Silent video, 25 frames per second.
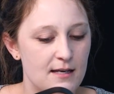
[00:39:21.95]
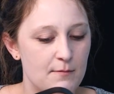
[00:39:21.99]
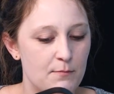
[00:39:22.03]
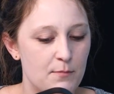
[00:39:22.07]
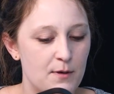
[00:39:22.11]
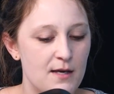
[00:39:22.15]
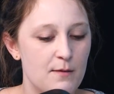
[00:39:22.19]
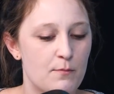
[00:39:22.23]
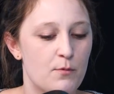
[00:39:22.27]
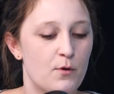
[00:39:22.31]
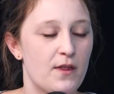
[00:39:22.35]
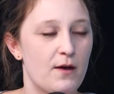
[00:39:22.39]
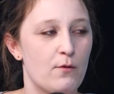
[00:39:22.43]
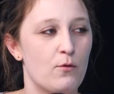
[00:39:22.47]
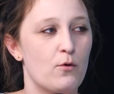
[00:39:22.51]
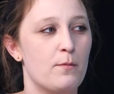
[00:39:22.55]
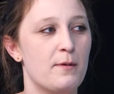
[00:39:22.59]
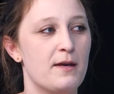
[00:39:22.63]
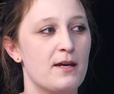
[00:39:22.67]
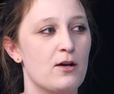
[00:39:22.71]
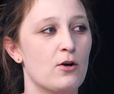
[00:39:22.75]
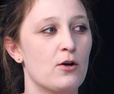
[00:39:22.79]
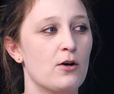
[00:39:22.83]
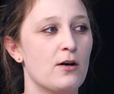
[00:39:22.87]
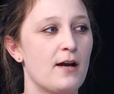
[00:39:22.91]
people that will
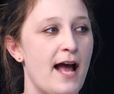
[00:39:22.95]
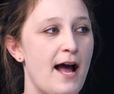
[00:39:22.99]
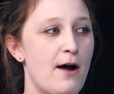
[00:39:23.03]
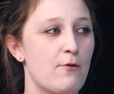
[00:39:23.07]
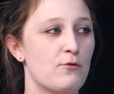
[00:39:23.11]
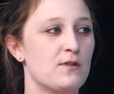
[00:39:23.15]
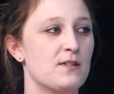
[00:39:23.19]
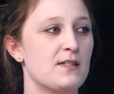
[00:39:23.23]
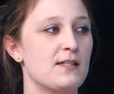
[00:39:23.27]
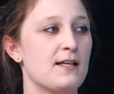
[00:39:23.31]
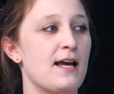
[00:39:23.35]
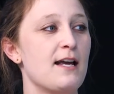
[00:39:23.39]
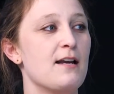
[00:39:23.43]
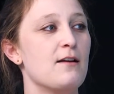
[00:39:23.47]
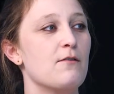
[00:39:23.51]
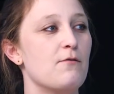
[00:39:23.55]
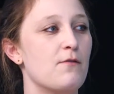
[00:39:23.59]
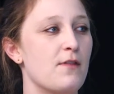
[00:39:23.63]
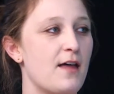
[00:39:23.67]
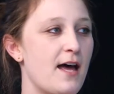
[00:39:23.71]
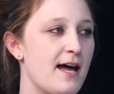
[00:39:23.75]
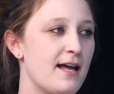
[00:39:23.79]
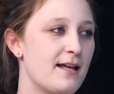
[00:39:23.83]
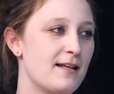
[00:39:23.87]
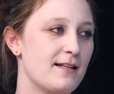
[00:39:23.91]
be hurt outside of
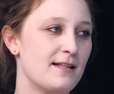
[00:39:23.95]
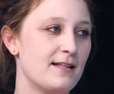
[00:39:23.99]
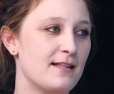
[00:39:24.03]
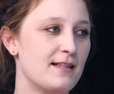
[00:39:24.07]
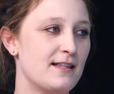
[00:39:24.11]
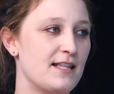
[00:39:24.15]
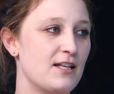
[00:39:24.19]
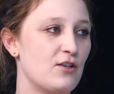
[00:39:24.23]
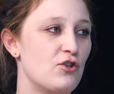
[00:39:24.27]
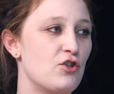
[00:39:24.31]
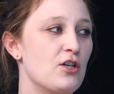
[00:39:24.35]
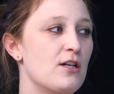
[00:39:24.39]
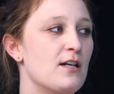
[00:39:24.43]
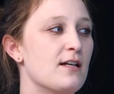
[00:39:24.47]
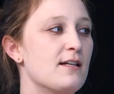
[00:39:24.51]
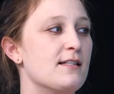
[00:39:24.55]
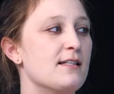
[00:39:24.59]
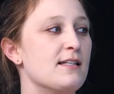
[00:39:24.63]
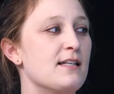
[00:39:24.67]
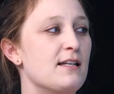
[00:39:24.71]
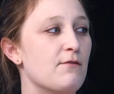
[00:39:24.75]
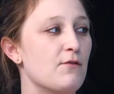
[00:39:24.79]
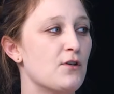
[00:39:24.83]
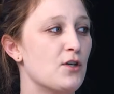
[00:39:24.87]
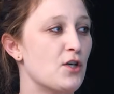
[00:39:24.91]
that she
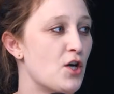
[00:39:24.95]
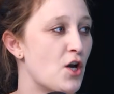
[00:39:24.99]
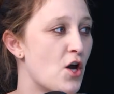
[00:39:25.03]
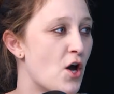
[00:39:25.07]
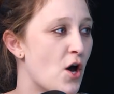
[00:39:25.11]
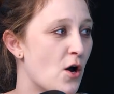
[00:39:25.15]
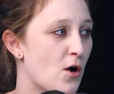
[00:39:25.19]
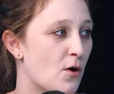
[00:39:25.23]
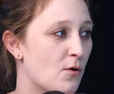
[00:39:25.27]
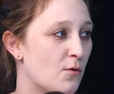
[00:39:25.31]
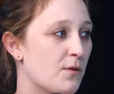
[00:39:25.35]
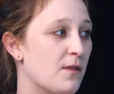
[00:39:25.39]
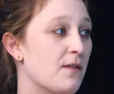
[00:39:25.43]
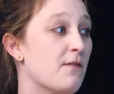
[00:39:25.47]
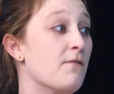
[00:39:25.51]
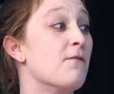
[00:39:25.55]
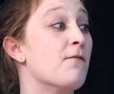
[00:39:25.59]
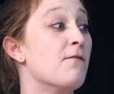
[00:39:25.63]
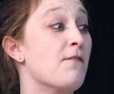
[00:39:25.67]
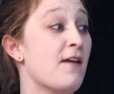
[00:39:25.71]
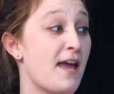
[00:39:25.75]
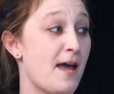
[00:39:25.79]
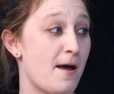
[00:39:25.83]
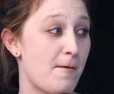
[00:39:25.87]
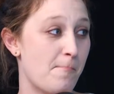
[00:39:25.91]
doesn't even know. The
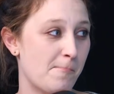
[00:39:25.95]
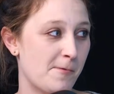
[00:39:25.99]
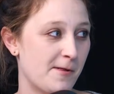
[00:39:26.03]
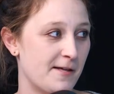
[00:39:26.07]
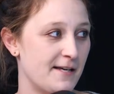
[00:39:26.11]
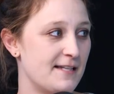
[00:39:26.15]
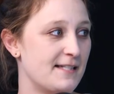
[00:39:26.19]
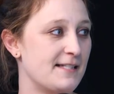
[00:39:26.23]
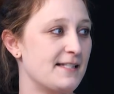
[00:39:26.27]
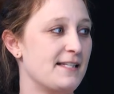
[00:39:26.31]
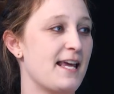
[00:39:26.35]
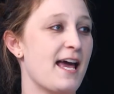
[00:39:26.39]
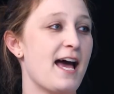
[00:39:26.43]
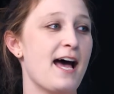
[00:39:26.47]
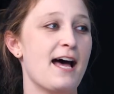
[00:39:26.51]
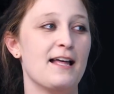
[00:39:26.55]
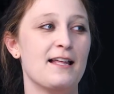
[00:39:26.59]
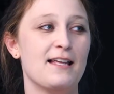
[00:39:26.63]
families. Yeah,